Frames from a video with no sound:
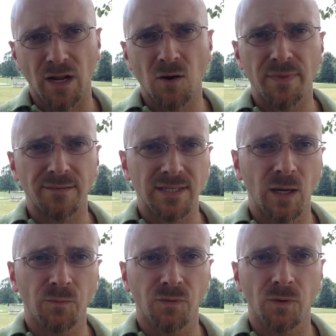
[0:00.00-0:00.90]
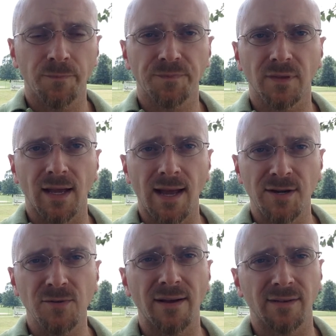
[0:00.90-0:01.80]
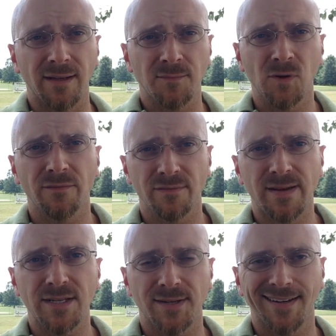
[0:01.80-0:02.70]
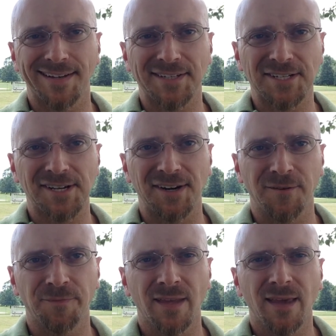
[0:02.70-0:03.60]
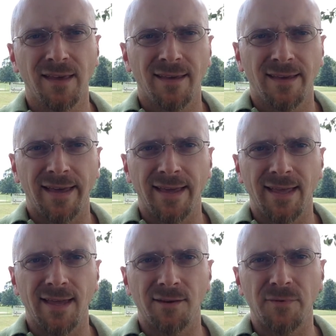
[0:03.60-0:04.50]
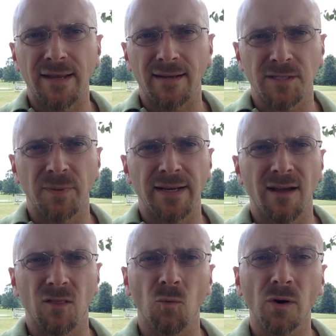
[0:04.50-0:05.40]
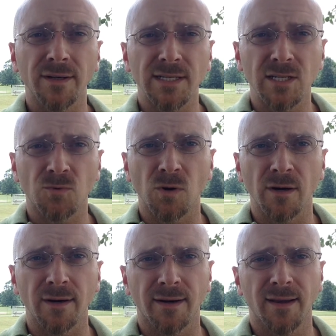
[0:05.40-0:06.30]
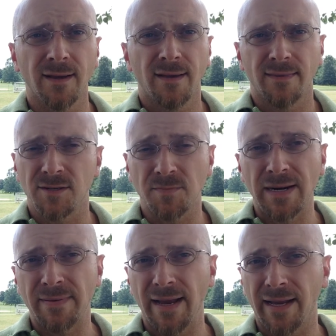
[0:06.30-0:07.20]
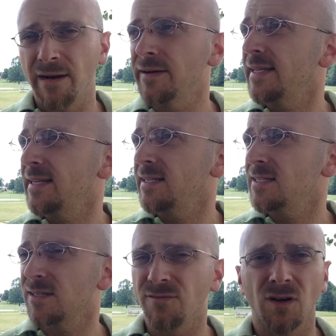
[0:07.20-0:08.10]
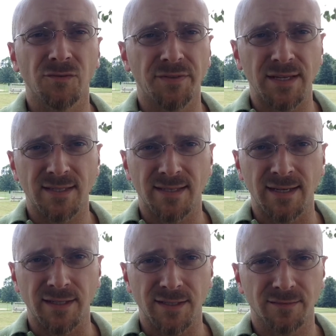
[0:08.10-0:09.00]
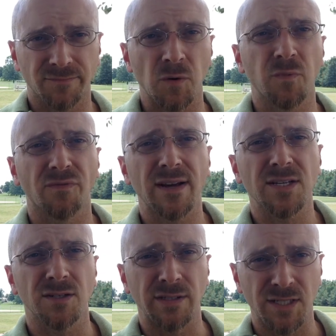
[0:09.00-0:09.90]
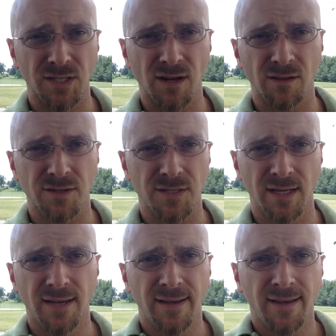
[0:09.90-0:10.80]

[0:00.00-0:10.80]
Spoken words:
I hope that was helpful. I do have a lot more information I'd like to share, and we can explain how the warranties work. There's money-back guarantees involved with these things. There are professional installers.